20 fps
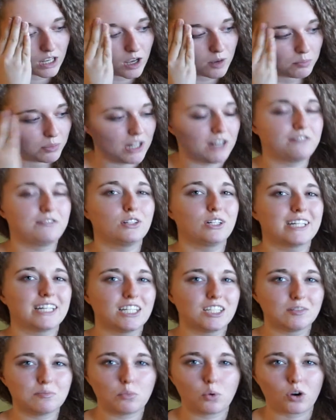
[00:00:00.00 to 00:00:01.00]
but I feel like
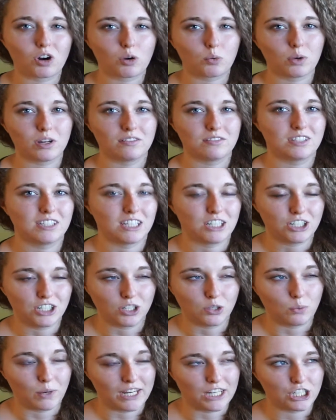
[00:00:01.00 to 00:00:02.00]
it's more with
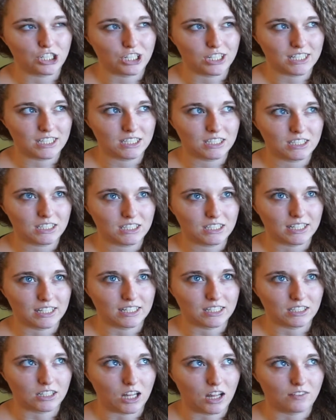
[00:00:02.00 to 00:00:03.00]
situations
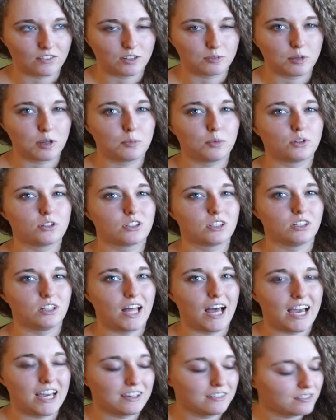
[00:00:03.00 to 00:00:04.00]
in other people's
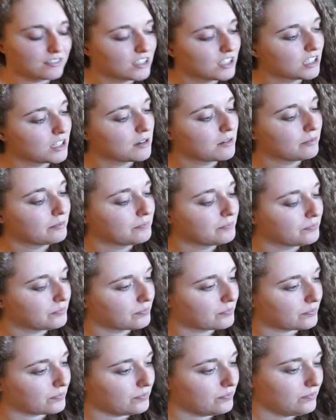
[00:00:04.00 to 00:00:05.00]
lives
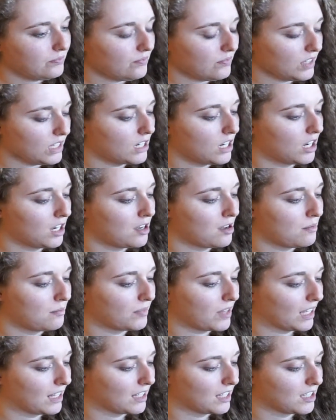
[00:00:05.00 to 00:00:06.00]
um,
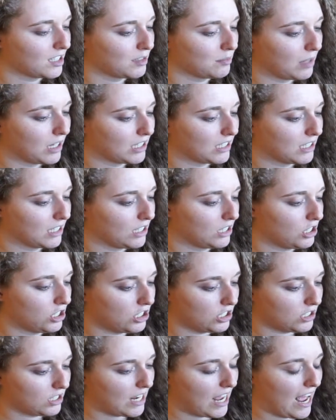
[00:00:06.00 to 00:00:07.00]
that this
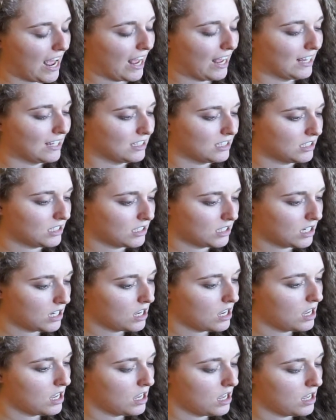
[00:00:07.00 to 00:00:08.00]
message has
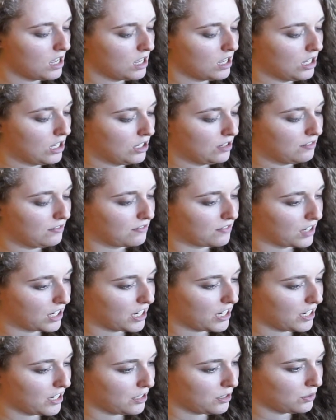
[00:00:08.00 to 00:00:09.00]
for
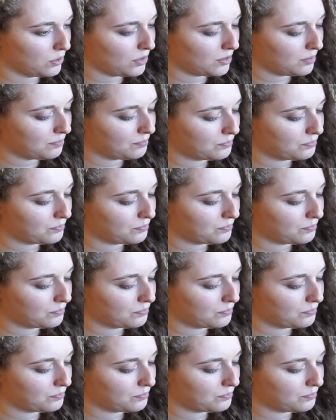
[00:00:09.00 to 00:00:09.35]
you.